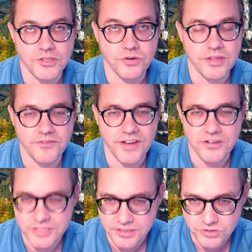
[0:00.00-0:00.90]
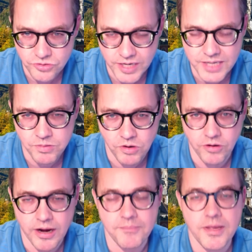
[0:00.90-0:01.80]
sorry, the Federal Skilled Trade
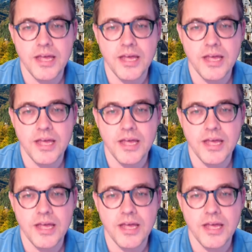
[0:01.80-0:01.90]
Program,